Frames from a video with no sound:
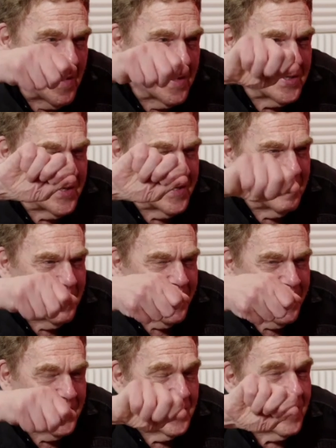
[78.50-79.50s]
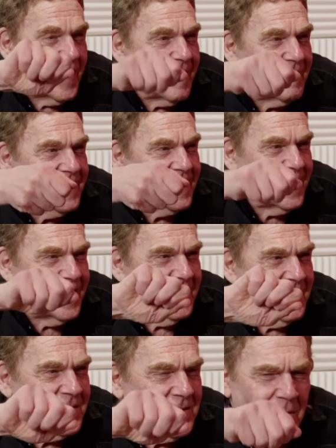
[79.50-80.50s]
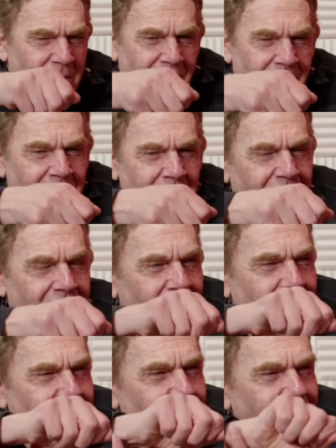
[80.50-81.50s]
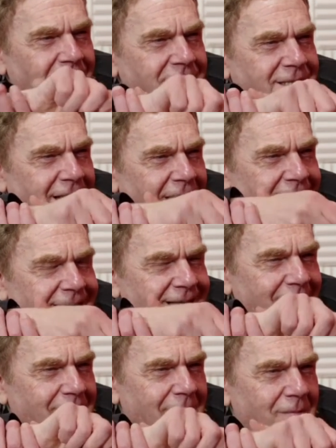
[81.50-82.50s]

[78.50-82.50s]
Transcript: Which could be, do you have the keys or my arthritis is acting up?